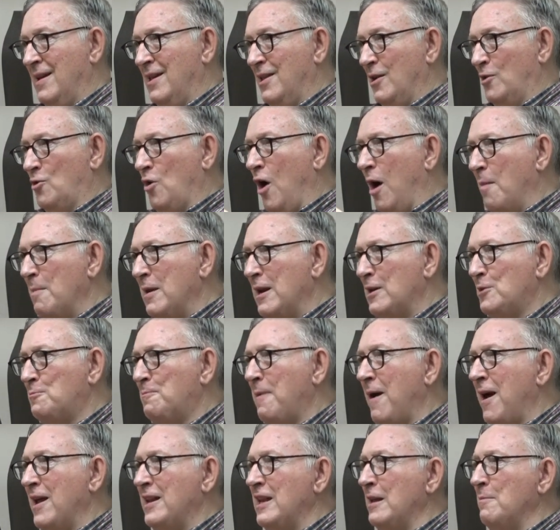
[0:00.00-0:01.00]
The Communist
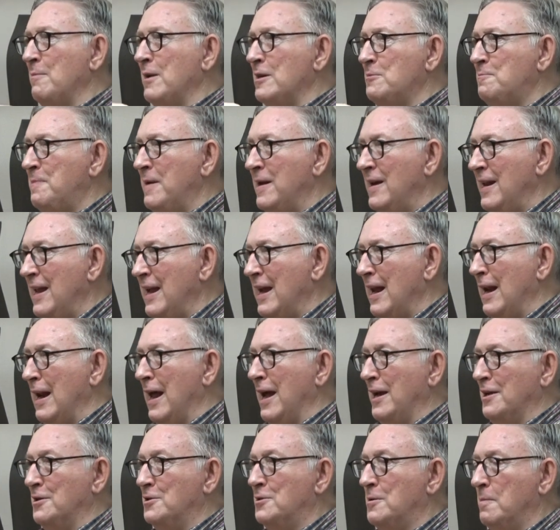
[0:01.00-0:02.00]
Party must be
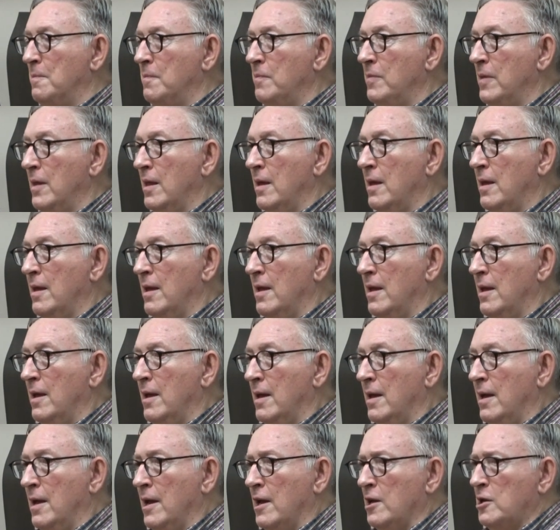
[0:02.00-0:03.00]
legalized.
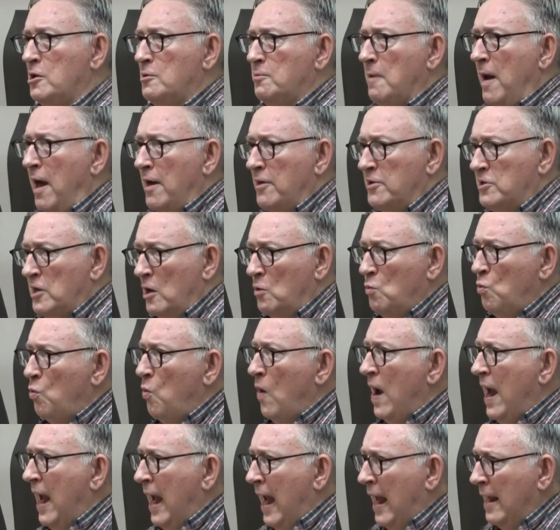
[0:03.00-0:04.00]
Suarez said,
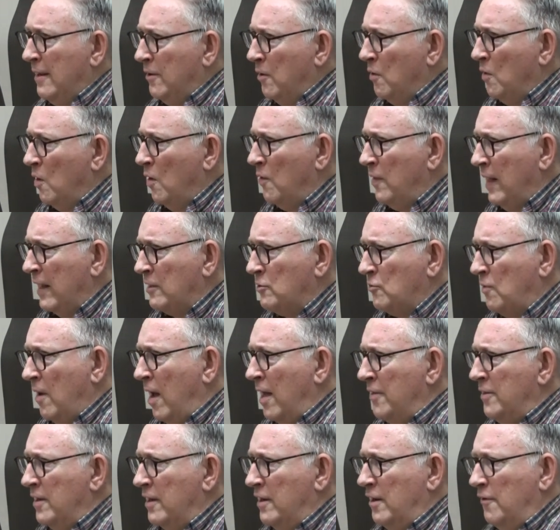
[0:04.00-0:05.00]
"Well, you know, that's
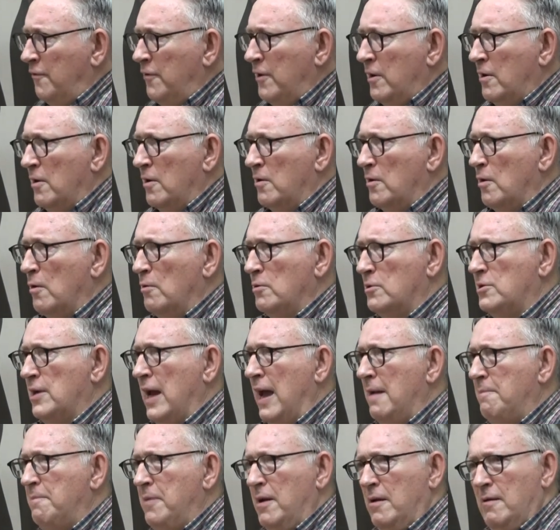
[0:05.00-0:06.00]
rather difficult, old
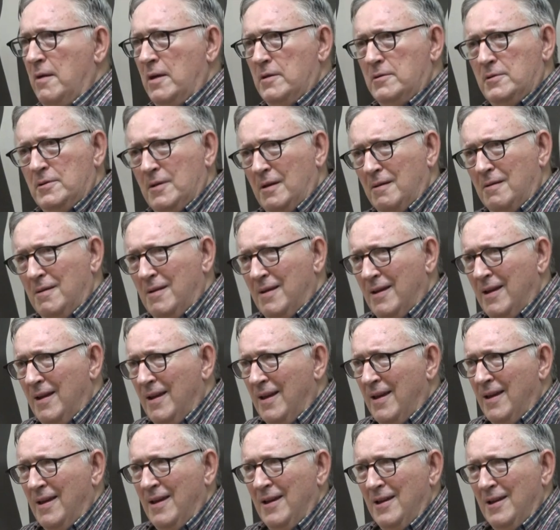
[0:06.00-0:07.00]
chap. You know,
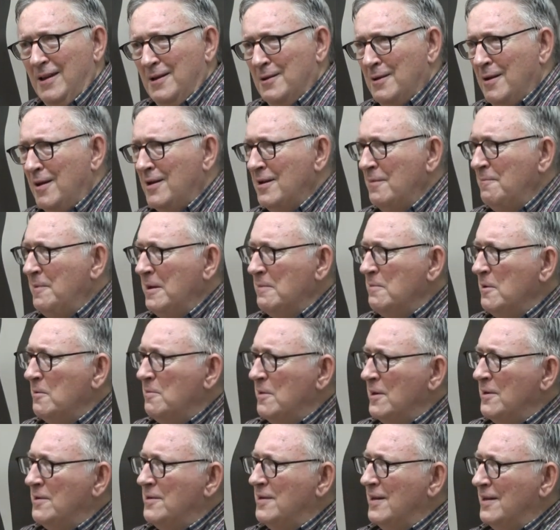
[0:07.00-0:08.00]
a lot of people
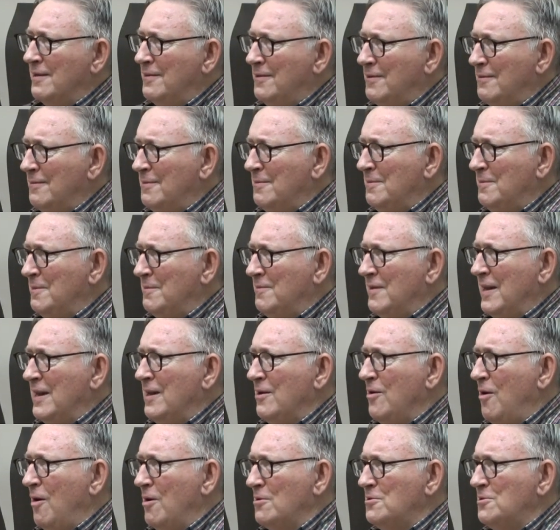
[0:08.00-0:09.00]
would be very
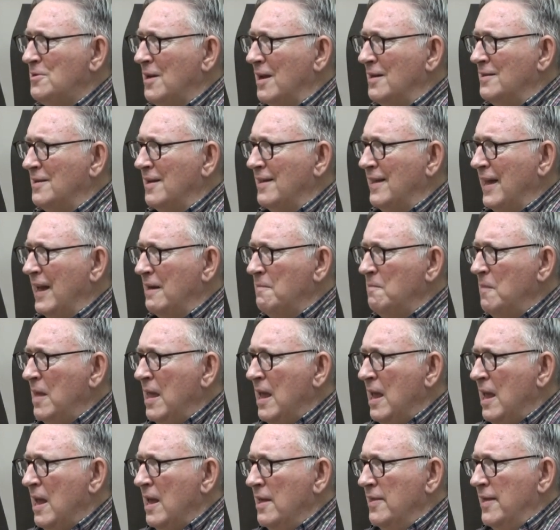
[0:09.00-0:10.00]
hostile to that.
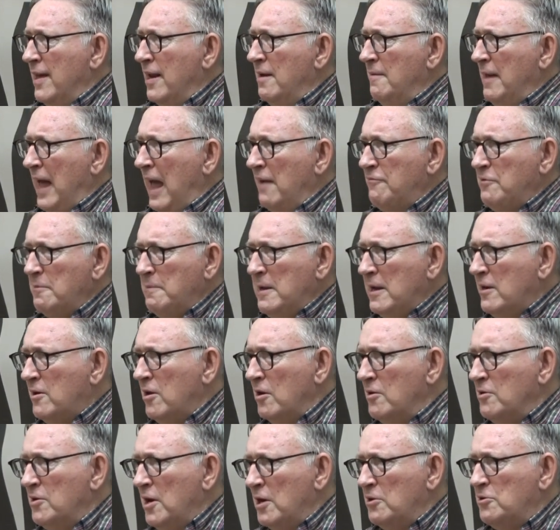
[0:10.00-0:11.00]
There'll have to be
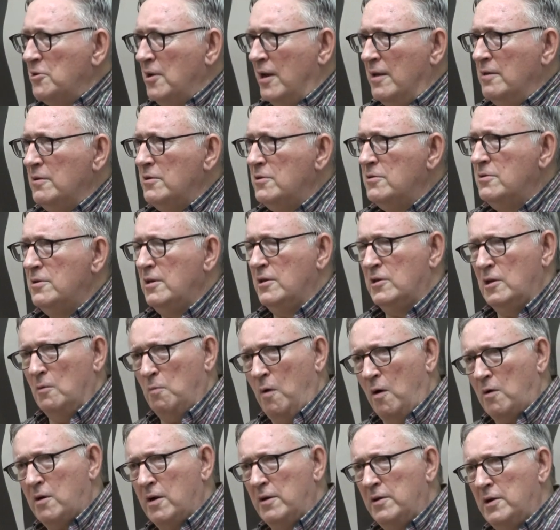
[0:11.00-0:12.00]
conditions." He said,
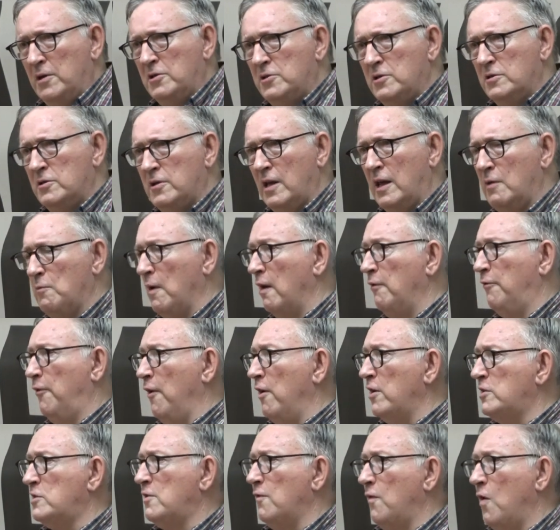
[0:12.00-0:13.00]
"What conditions are they?" "Well,
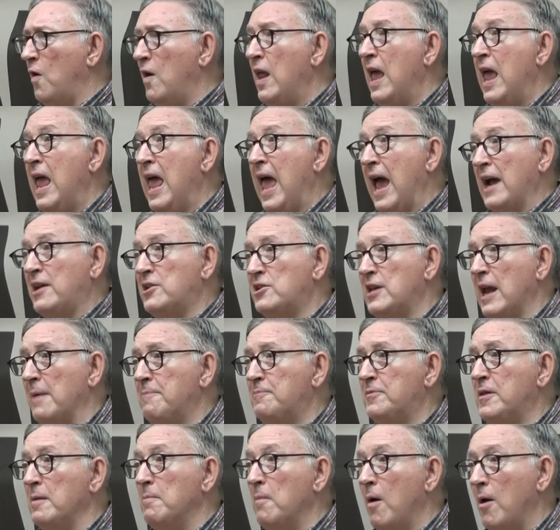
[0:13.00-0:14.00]
first of all,
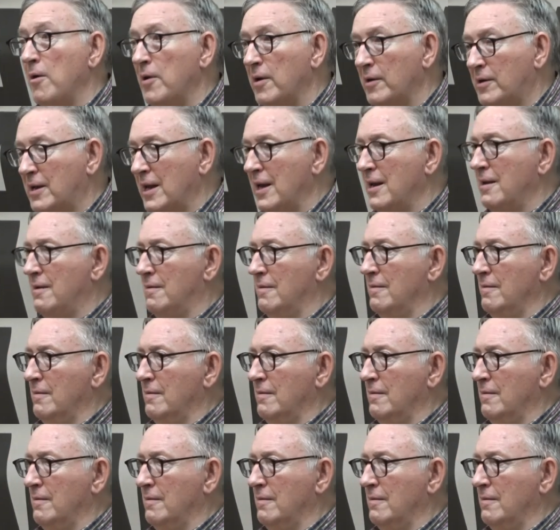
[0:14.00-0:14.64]
accept the monarchy."